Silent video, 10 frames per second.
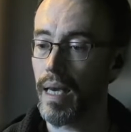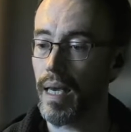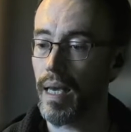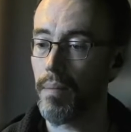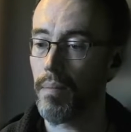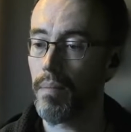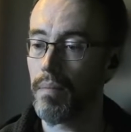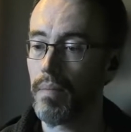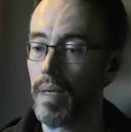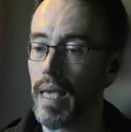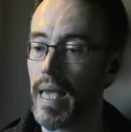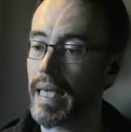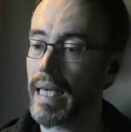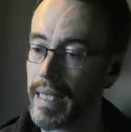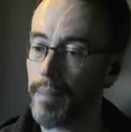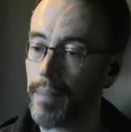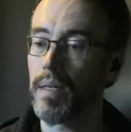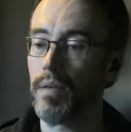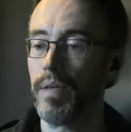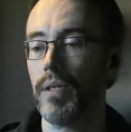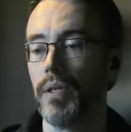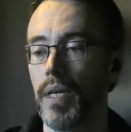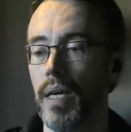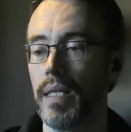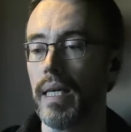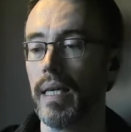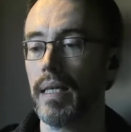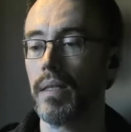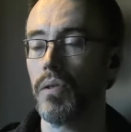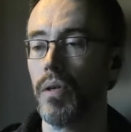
be psychedelic-assisted therapists at the end,